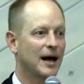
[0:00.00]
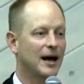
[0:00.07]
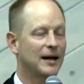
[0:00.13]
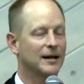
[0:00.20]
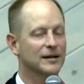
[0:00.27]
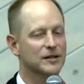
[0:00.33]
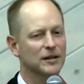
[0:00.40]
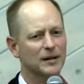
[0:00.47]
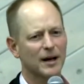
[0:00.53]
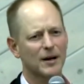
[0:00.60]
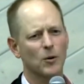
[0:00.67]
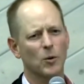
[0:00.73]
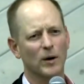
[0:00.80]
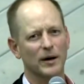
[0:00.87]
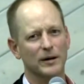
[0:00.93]
And that's a lot
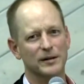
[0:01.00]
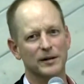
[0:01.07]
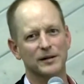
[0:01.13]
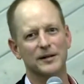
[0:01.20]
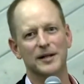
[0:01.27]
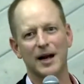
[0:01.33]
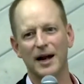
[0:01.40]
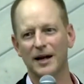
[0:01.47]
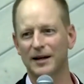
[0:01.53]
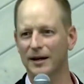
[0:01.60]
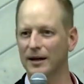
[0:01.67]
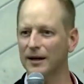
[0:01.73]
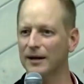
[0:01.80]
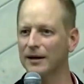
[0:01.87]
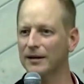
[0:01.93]
of work to take
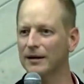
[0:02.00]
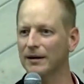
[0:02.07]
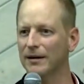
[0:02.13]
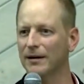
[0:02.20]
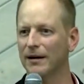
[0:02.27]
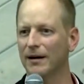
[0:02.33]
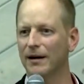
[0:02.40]
in